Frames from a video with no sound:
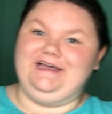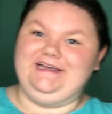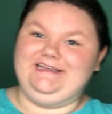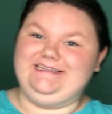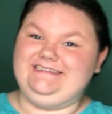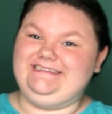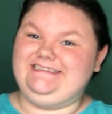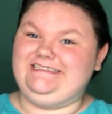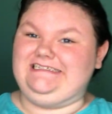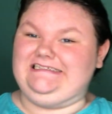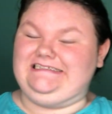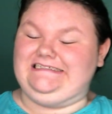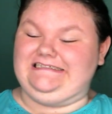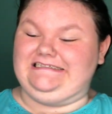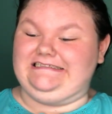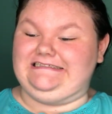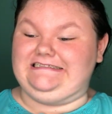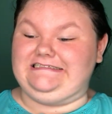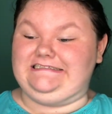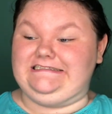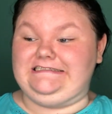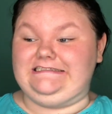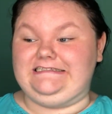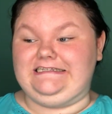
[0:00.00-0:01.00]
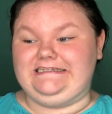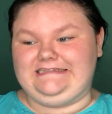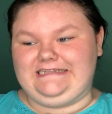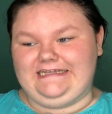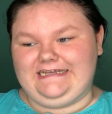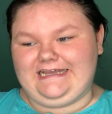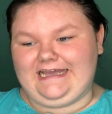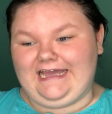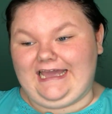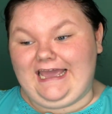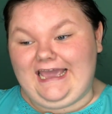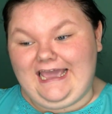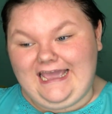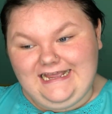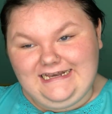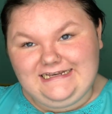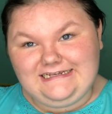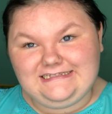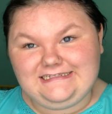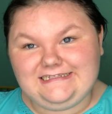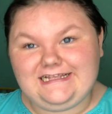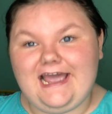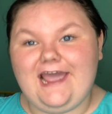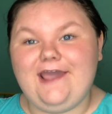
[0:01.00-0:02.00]
See, this is a thing I hate to
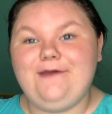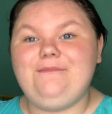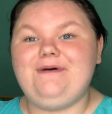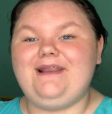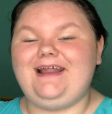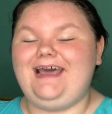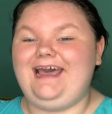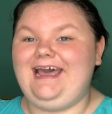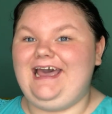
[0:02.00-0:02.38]
say, but I